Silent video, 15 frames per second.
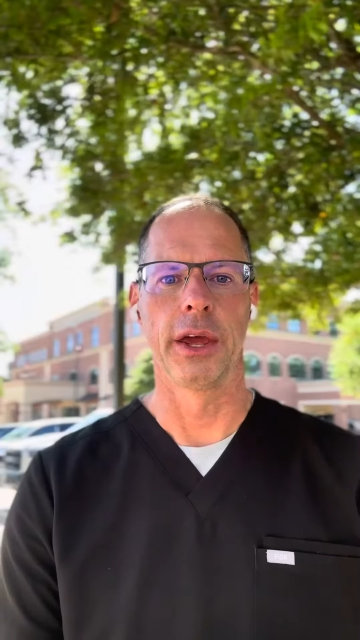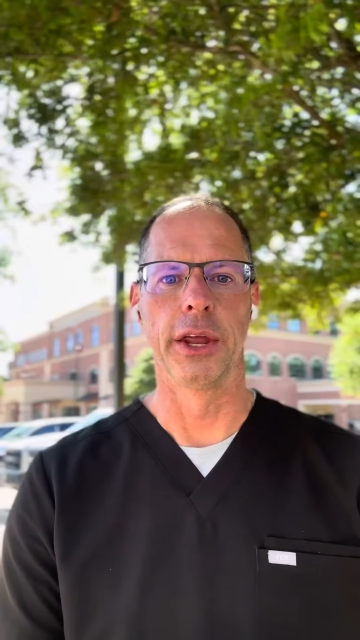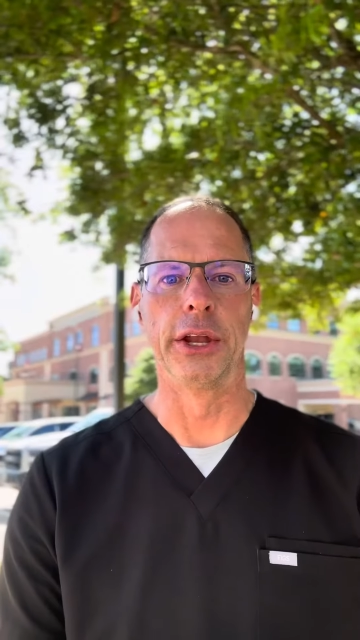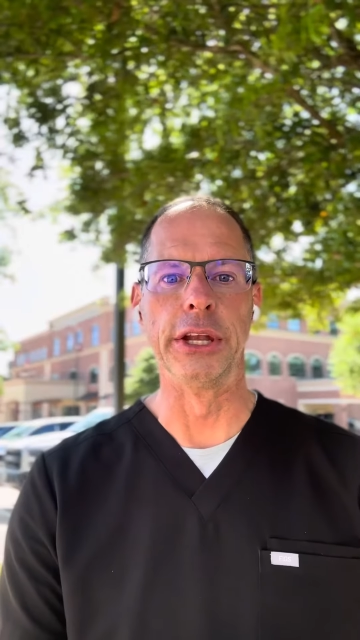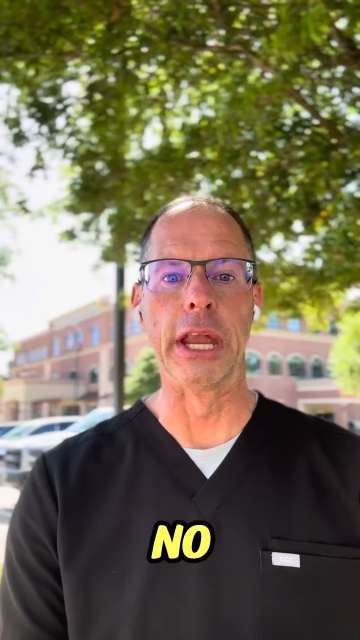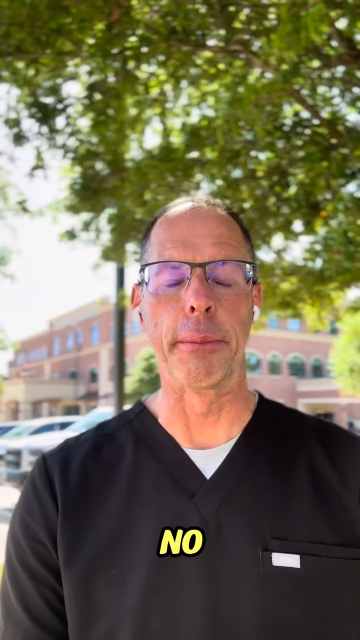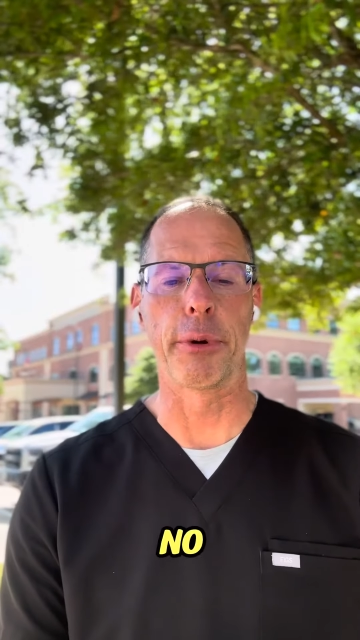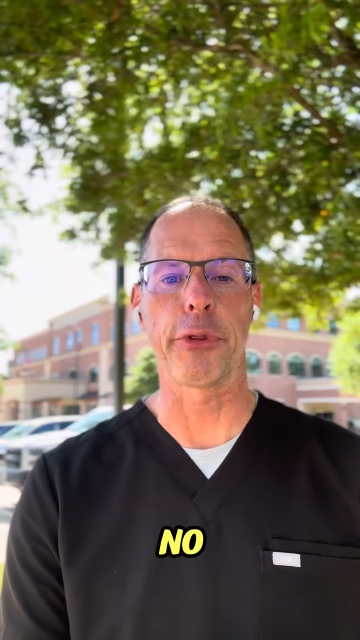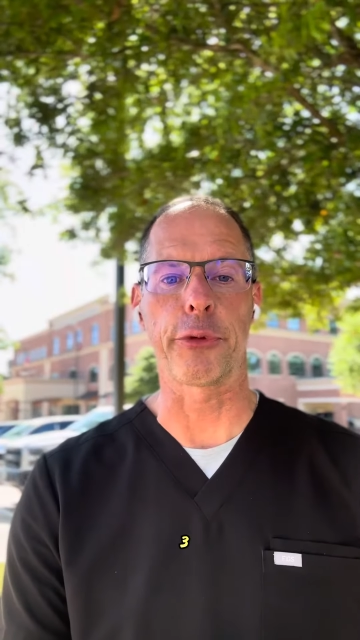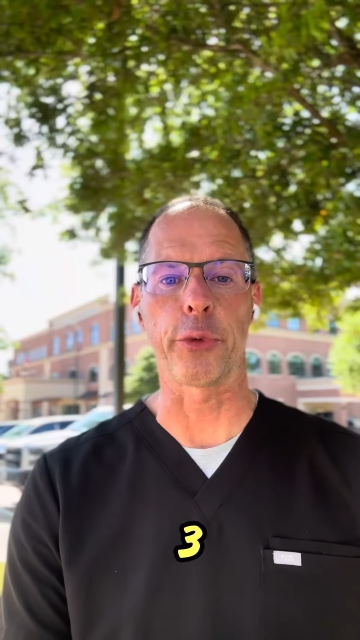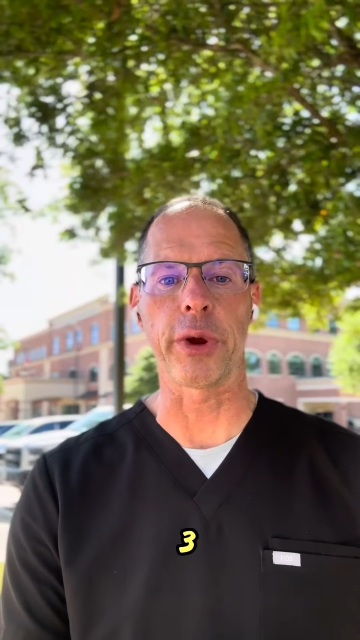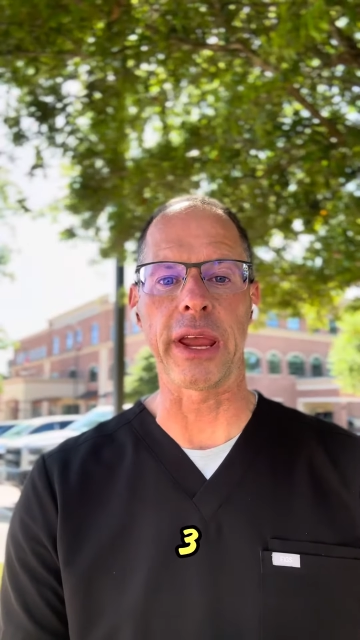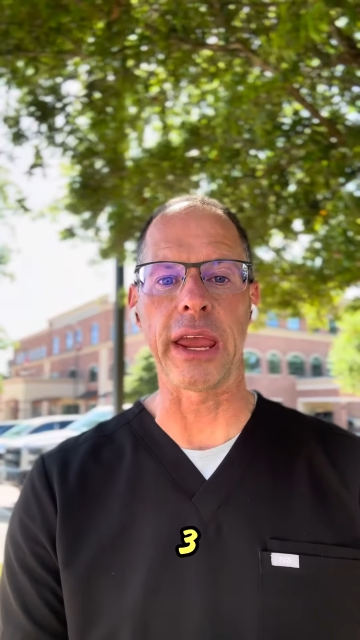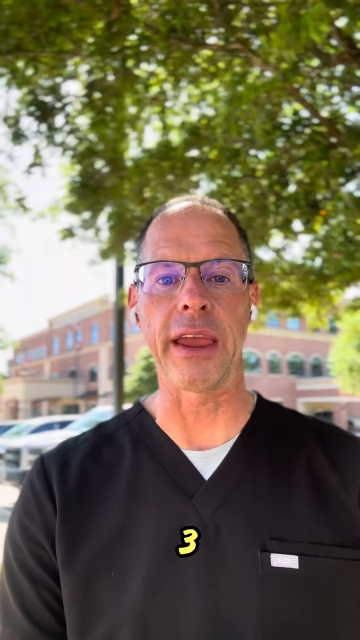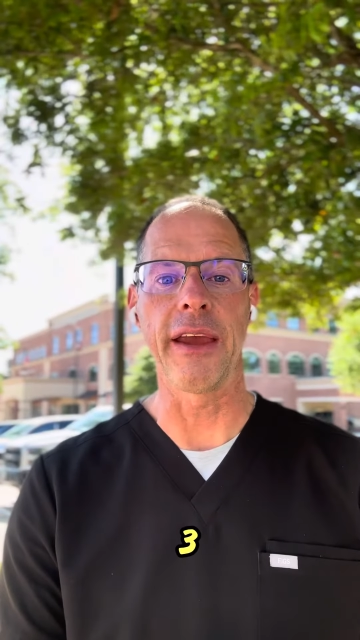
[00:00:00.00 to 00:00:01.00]
Number
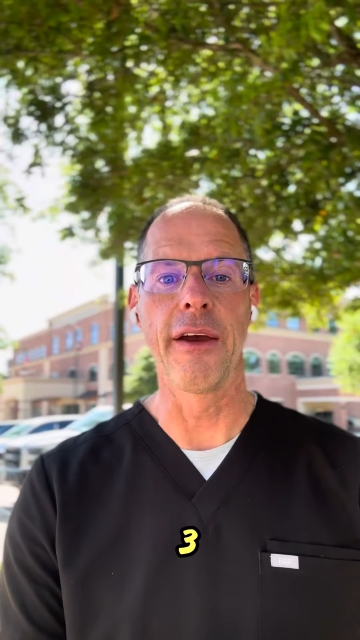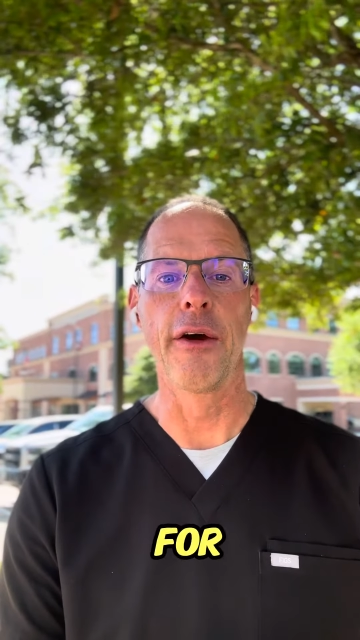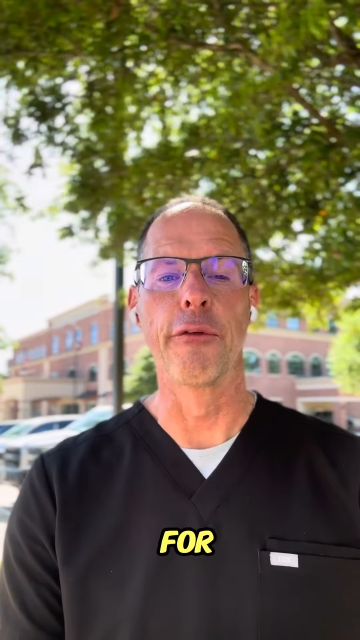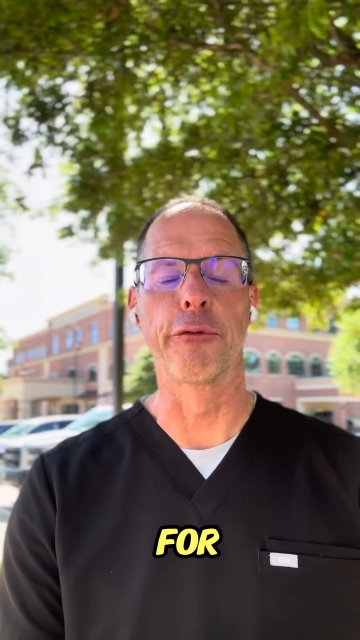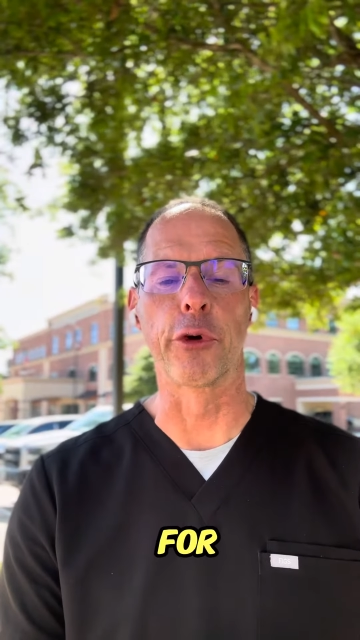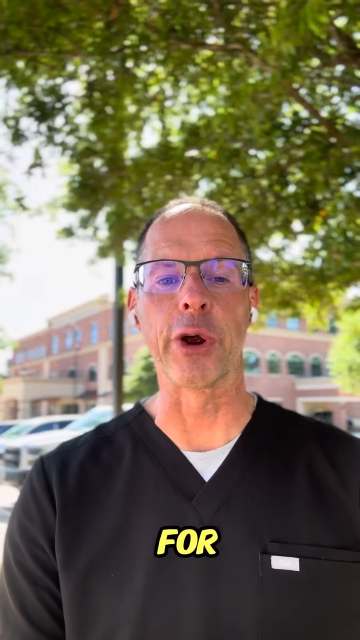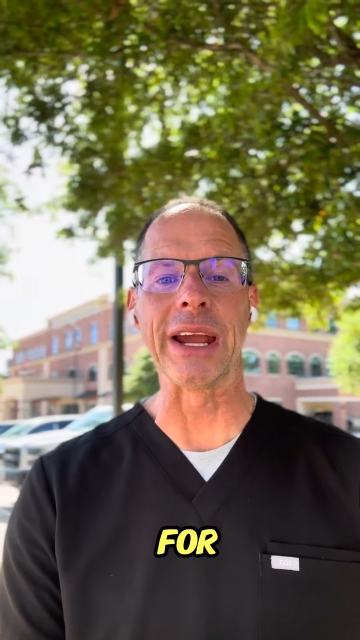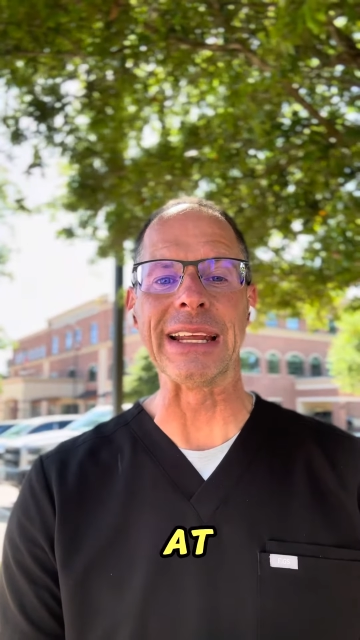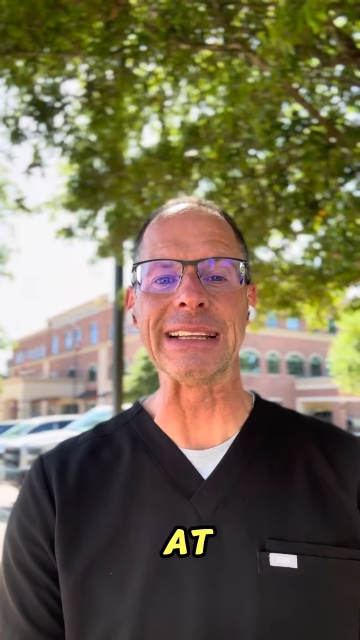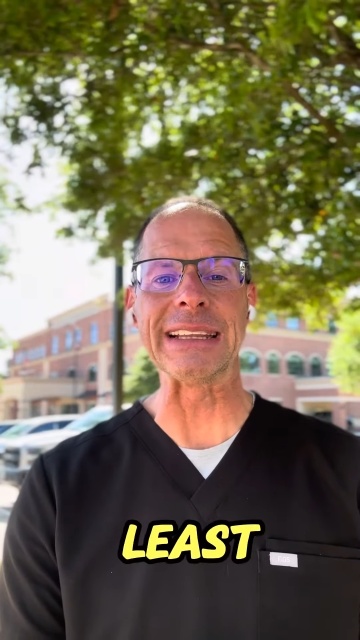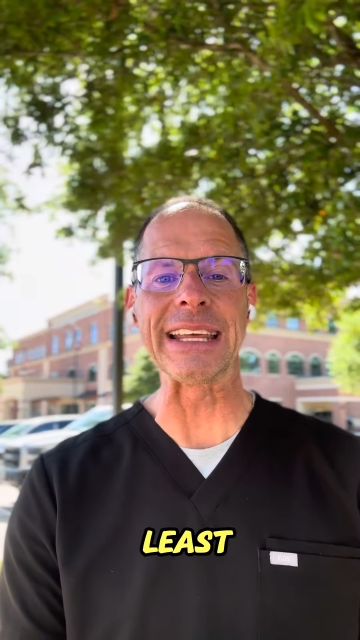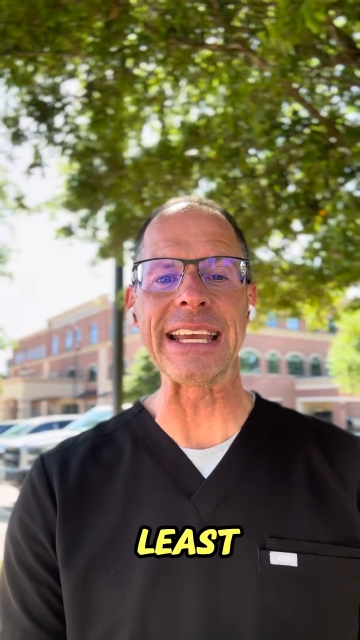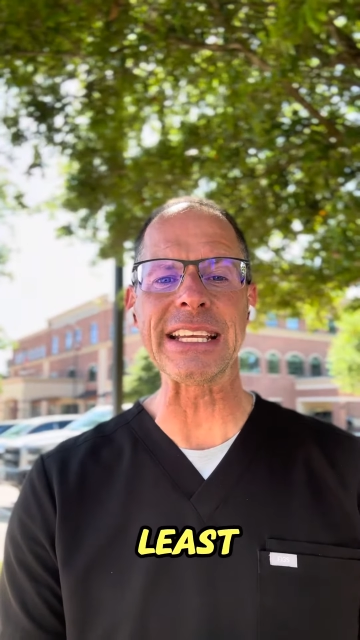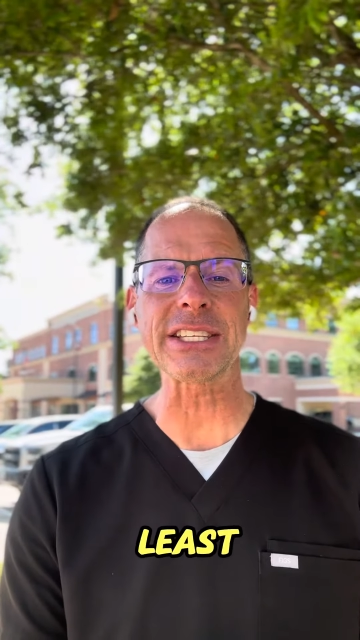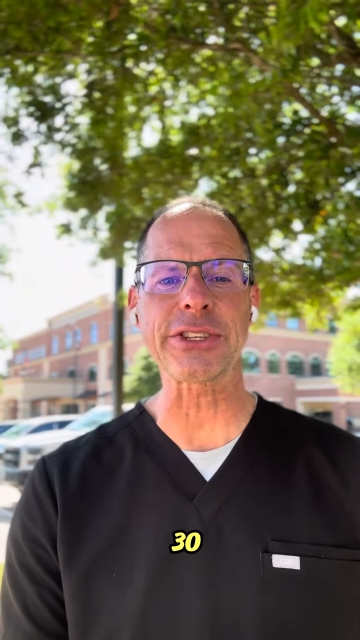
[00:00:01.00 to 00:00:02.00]
3, for at
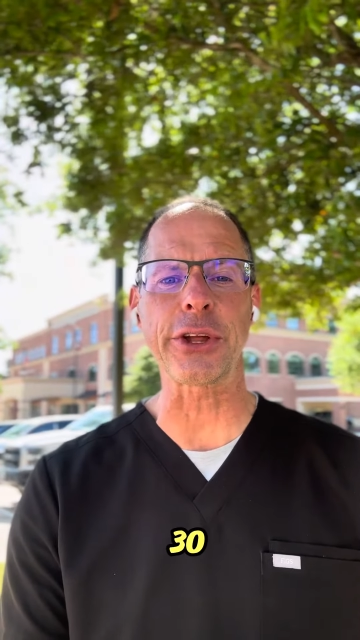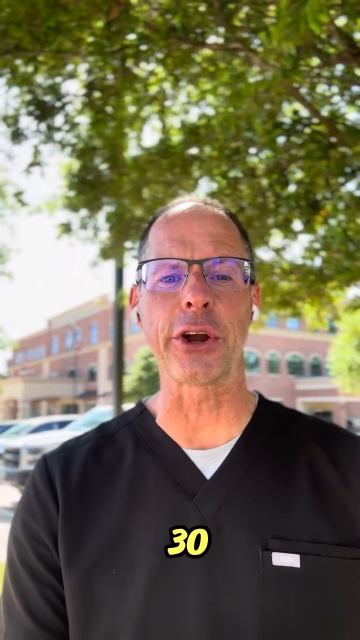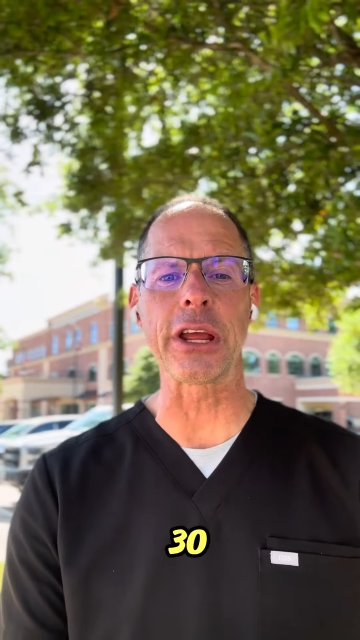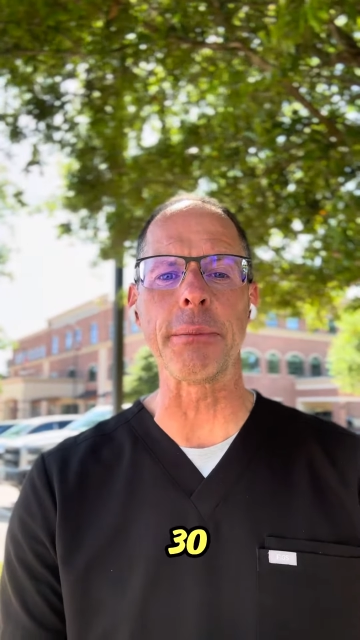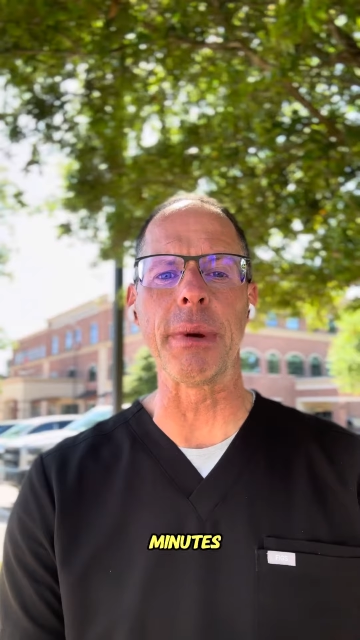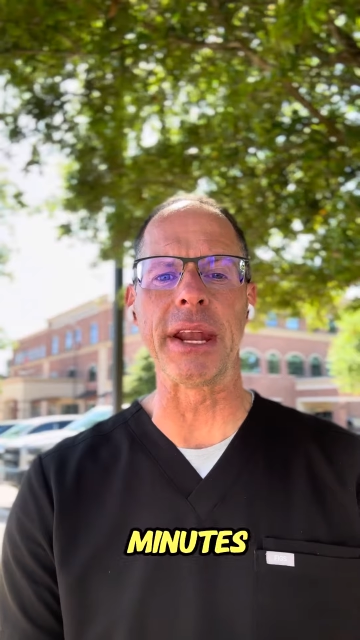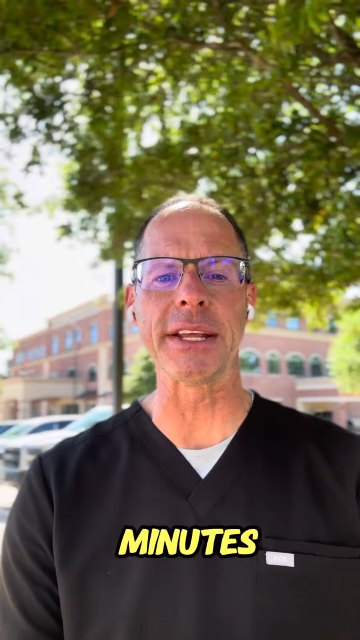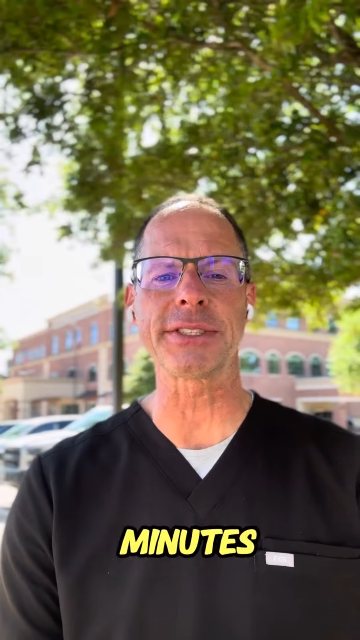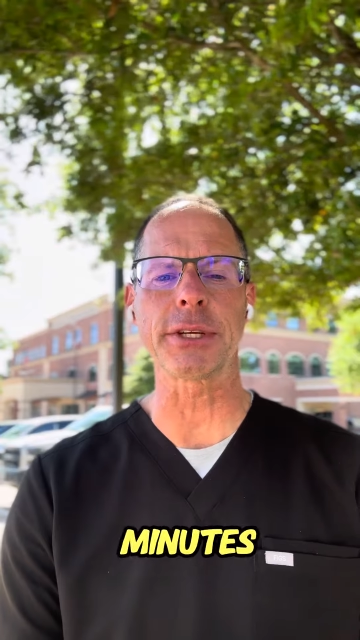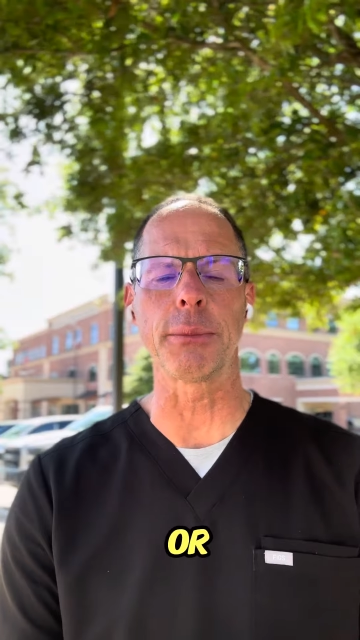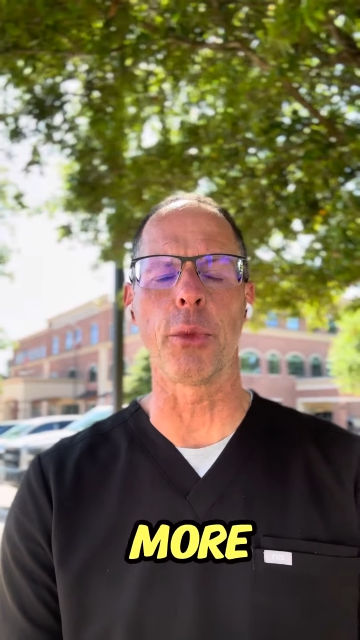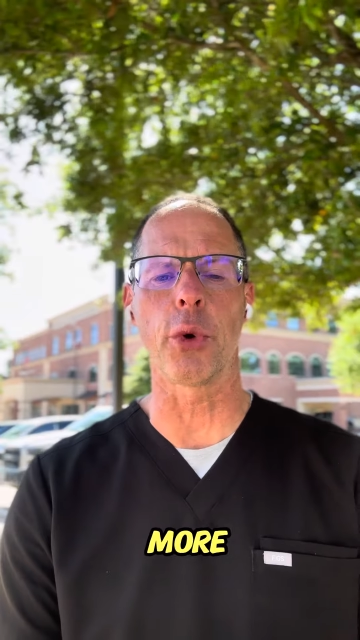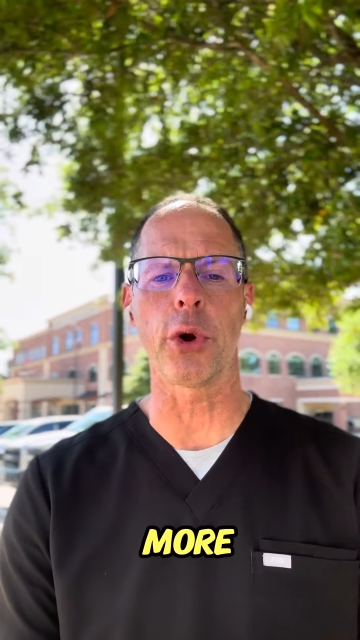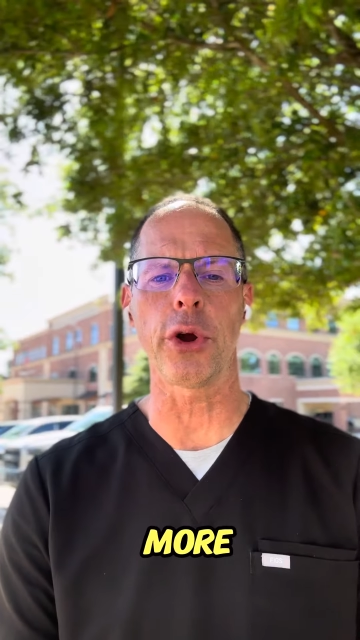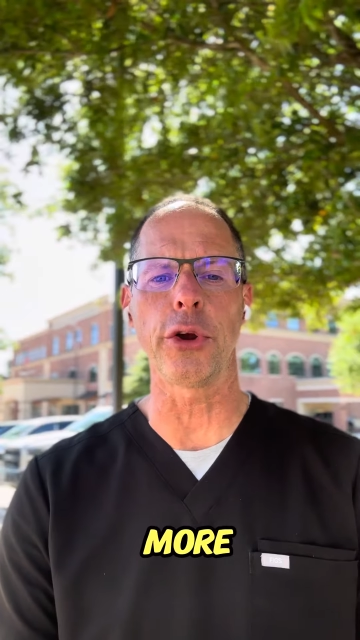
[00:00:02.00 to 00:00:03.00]
least 30 minutes or
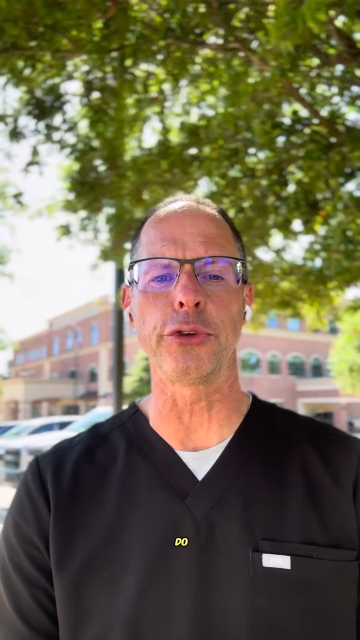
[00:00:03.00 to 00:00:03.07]
more,